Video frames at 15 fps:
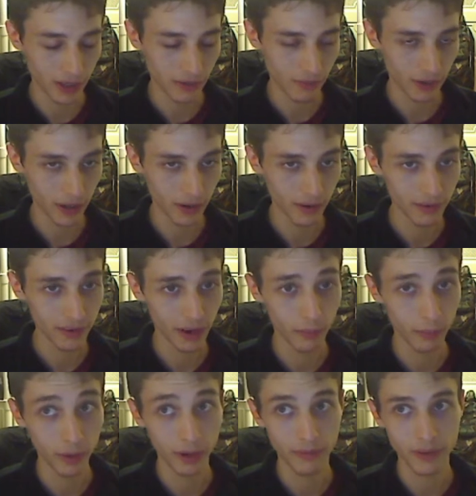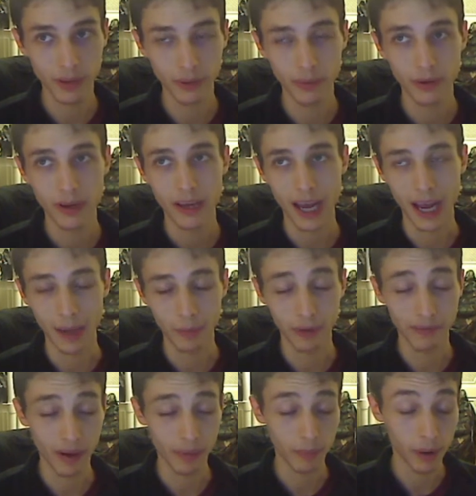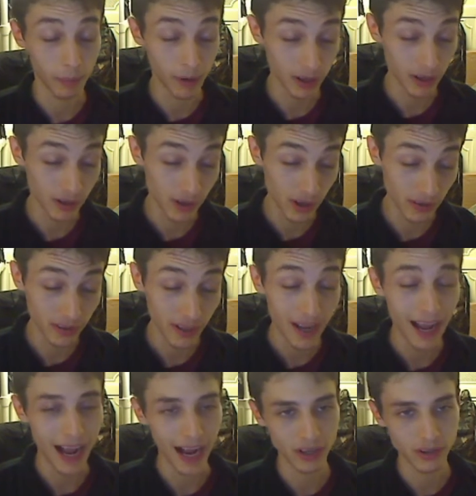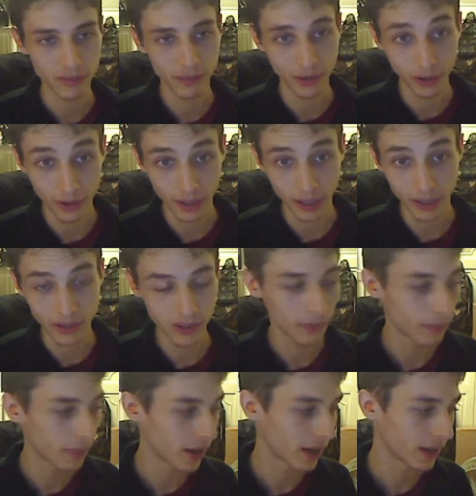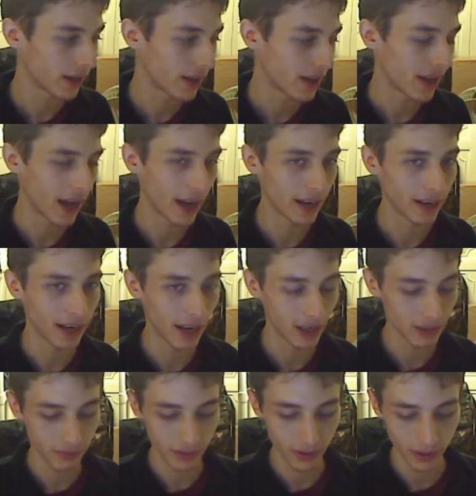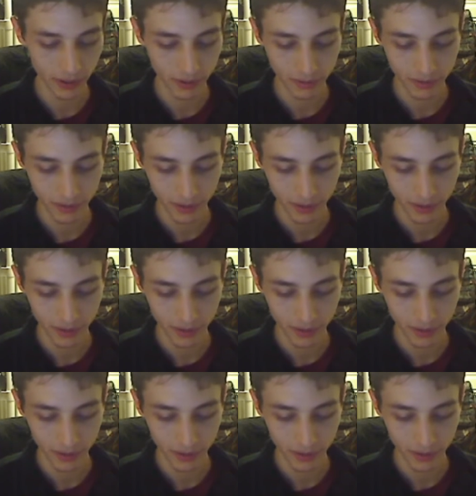figures. I would love to amplify my prodigious action figure collection by adding action figures